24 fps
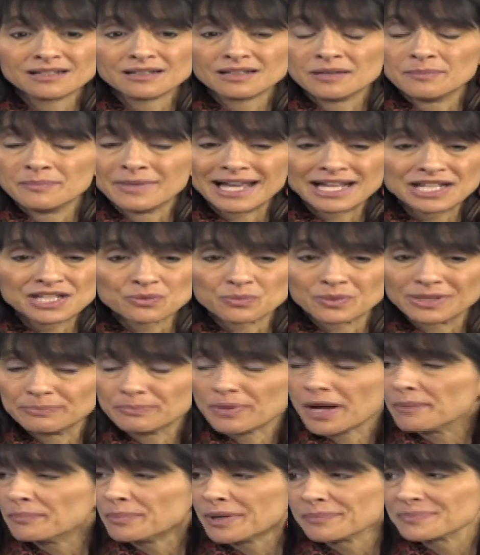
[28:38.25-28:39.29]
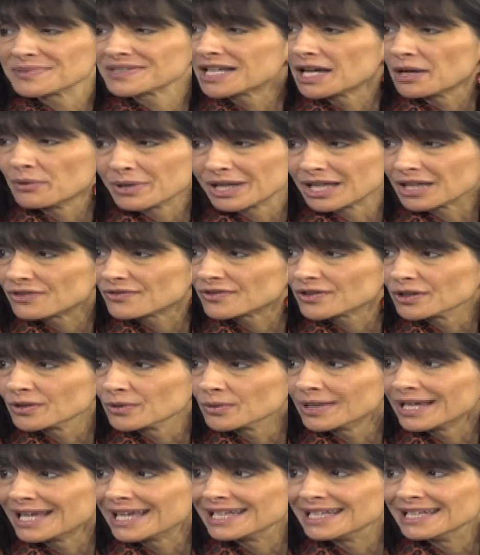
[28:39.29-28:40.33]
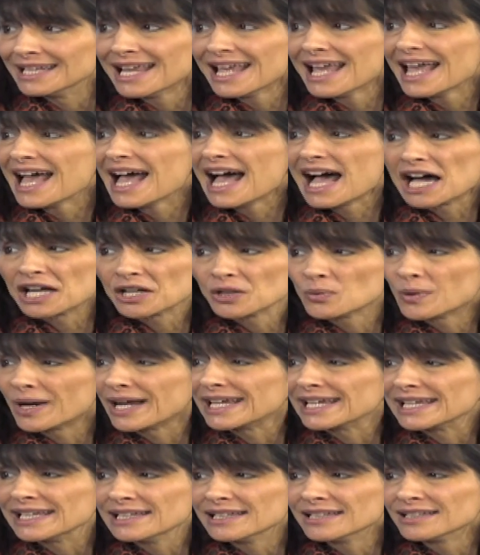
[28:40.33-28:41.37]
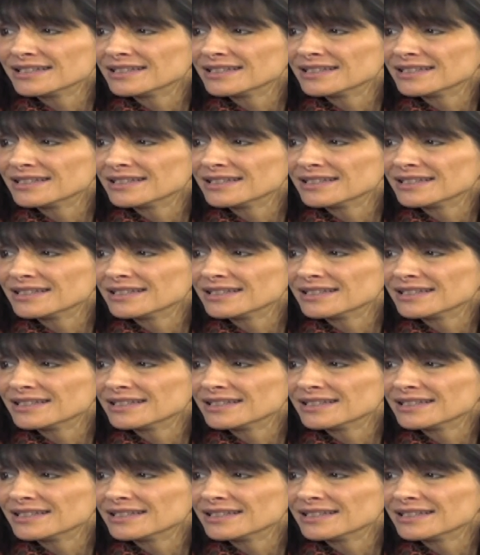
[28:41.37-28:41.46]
imagine what Pop-Up's going through, and how do I